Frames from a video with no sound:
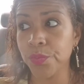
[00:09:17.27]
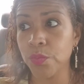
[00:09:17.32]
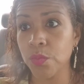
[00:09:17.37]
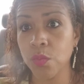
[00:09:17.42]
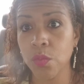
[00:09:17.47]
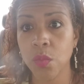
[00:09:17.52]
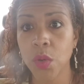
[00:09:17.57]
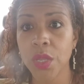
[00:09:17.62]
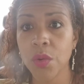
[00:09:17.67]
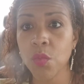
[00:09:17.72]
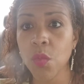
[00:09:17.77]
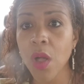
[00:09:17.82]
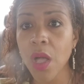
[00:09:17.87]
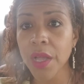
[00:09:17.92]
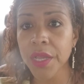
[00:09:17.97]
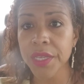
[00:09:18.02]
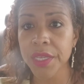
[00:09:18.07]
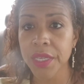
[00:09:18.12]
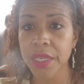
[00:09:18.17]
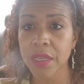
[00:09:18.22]
went
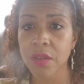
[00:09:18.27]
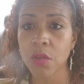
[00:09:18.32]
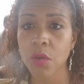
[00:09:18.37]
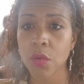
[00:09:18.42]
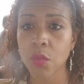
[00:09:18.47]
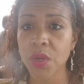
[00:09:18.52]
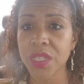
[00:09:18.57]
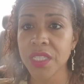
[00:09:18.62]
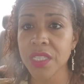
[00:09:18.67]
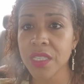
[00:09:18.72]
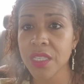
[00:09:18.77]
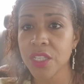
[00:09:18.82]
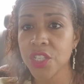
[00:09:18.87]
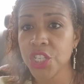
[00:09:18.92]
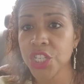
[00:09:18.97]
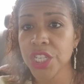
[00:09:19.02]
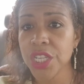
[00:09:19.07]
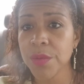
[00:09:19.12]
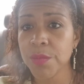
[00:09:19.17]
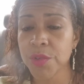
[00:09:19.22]
walking or went to the
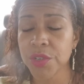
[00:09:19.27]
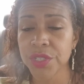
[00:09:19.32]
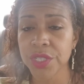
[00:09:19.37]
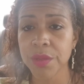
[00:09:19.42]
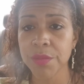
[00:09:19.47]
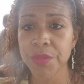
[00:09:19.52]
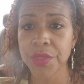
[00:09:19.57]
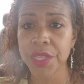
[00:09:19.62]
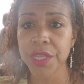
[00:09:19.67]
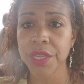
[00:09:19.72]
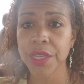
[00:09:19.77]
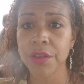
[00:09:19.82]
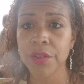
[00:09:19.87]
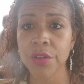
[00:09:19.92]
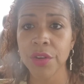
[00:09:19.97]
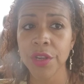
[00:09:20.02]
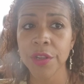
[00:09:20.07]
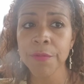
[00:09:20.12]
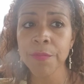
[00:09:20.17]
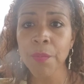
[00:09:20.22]
gym or something,
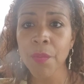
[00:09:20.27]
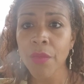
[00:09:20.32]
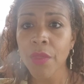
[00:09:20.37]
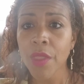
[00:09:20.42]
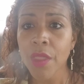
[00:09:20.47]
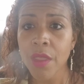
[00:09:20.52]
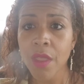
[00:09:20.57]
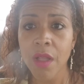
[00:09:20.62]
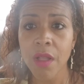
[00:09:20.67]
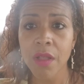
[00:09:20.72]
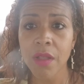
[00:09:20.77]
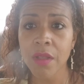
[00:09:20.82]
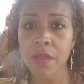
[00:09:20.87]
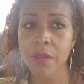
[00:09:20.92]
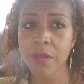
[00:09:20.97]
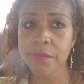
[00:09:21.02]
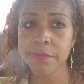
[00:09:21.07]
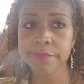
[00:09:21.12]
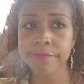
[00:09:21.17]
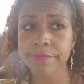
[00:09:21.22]
or
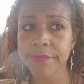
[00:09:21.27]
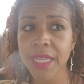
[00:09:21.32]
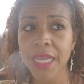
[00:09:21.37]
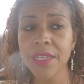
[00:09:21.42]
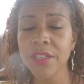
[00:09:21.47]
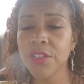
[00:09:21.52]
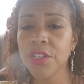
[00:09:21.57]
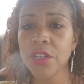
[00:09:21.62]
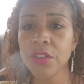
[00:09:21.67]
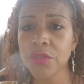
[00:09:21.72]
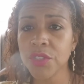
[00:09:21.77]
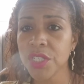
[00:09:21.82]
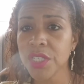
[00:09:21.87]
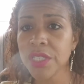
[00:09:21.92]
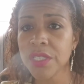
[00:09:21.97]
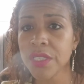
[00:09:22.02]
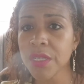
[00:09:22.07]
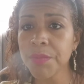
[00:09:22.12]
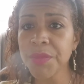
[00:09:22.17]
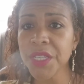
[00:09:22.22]
I don't know,
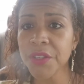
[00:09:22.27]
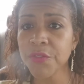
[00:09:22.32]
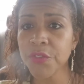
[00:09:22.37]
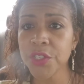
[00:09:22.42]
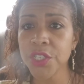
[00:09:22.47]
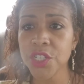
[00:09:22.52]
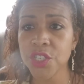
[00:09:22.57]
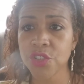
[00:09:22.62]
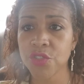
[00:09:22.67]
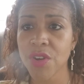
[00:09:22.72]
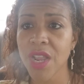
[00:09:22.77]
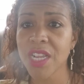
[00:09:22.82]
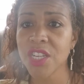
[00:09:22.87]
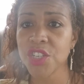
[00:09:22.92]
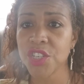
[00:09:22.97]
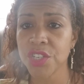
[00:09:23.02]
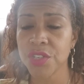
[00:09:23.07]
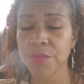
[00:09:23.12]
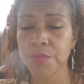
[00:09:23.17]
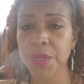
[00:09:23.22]
just something for
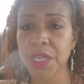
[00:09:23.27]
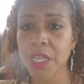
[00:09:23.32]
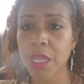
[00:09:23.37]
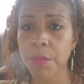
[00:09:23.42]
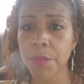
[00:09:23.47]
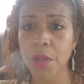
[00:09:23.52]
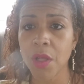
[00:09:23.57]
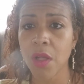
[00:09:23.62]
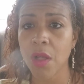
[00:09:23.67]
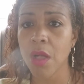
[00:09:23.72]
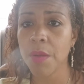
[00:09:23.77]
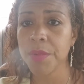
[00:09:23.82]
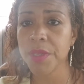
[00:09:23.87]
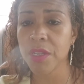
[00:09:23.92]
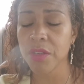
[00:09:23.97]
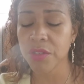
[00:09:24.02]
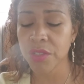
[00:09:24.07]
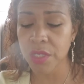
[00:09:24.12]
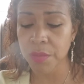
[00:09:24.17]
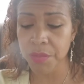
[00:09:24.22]
distraction, pick up a hobby
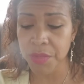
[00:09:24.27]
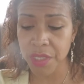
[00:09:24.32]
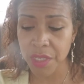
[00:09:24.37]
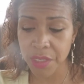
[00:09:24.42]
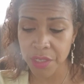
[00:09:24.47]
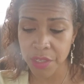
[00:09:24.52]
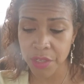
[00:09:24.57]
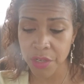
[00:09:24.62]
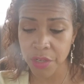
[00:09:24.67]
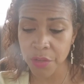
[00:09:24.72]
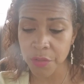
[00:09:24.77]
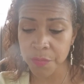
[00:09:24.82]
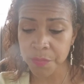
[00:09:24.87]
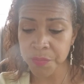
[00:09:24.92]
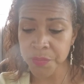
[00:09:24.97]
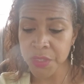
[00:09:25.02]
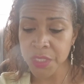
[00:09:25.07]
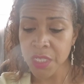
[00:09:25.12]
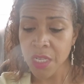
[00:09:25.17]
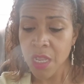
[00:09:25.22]
or something,
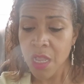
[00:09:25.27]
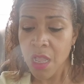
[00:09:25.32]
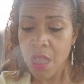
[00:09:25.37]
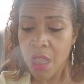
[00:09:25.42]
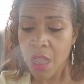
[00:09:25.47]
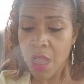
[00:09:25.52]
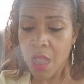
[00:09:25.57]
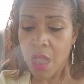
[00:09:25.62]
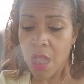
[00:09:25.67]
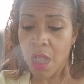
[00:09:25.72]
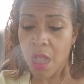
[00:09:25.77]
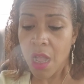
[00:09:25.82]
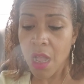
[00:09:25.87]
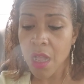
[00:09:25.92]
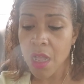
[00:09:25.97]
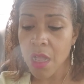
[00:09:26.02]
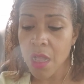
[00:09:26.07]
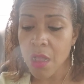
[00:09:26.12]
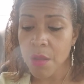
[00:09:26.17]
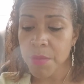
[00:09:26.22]

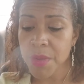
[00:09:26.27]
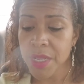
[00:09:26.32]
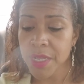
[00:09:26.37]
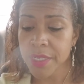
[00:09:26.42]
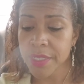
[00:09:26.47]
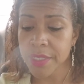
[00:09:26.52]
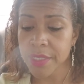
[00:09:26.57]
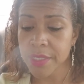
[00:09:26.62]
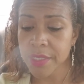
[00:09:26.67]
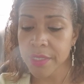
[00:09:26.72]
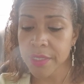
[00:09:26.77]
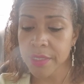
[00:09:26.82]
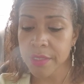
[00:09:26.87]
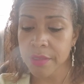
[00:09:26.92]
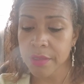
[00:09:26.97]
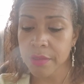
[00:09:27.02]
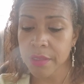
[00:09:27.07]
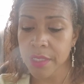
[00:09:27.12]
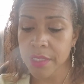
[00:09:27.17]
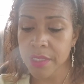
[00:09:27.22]

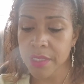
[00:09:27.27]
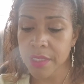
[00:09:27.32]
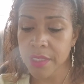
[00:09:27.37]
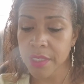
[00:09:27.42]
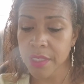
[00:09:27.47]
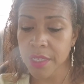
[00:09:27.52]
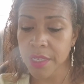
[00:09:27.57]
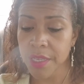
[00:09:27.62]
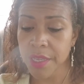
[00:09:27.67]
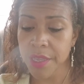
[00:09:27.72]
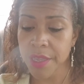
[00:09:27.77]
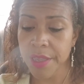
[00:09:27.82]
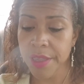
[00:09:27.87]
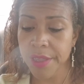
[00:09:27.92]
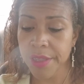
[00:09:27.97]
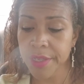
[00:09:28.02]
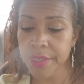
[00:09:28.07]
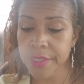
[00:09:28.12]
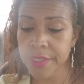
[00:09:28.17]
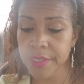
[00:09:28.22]
let's see.
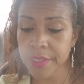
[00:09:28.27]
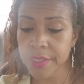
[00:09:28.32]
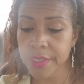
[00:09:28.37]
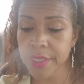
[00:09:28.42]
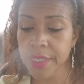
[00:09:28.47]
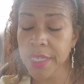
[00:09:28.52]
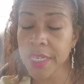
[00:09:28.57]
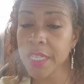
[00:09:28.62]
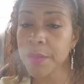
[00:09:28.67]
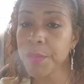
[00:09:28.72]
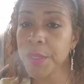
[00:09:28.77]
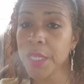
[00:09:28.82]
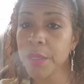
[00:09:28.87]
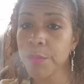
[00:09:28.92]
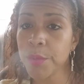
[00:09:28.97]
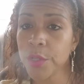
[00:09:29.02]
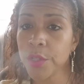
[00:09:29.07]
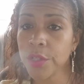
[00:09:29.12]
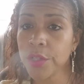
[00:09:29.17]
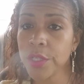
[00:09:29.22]
Skinny
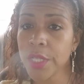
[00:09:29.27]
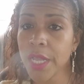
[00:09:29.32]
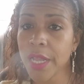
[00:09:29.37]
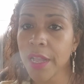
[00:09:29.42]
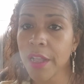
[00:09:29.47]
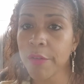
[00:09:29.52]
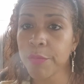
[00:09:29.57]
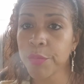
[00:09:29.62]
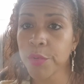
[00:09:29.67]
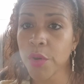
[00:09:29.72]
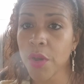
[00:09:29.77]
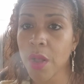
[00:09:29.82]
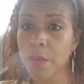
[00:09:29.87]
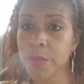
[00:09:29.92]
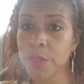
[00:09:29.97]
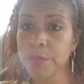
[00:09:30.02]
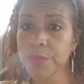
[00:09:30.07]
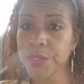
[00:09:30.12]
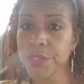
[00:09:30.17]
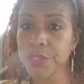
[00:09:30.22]
people have
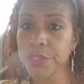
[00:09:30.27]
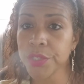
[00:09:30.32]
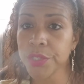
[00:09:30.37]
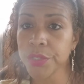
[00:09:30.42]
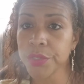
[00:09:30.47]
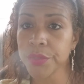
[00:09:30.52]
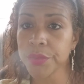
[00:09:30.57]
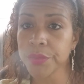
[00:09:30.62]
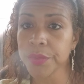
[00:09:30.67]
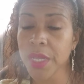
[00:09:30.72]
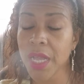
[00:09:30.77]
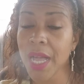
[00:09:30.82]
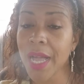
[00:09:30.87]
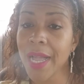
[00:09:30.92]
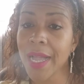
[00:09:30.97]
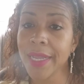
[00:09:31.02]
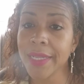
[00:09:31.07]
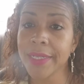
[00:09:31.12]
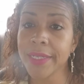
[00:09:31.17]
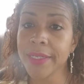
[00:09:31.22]
problems too.
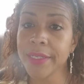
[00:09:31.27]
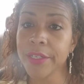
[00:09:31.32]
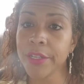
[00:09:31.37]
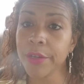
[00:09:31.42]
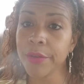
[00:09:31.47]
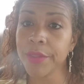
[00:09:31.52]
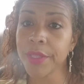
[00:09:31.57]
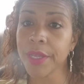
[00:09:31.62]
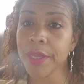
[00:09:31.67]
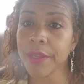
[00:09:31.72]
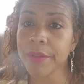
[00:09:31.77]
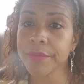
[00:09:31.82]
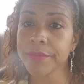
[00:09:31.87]
I didn't know that.